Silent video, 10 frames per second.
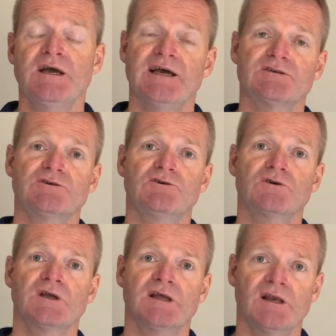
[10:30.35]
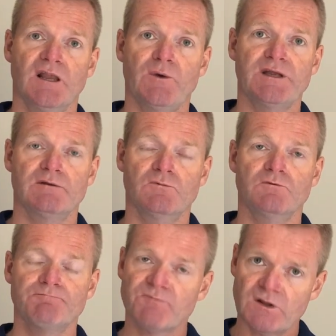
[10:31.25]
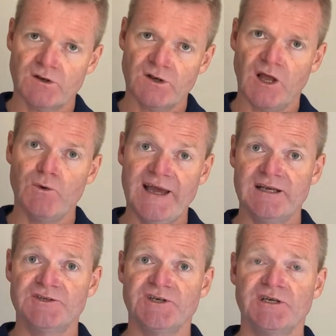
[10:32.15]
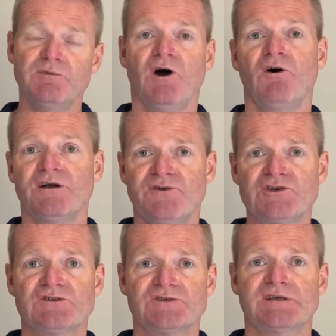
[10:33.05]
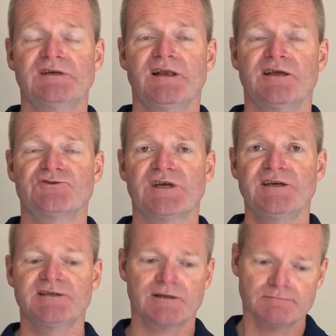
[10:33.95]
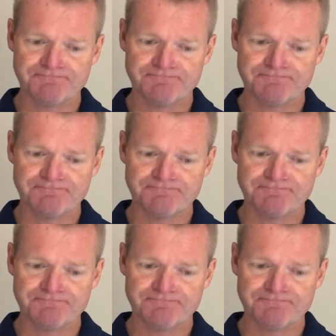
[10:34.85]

has got low energy but high efficiency electric heating.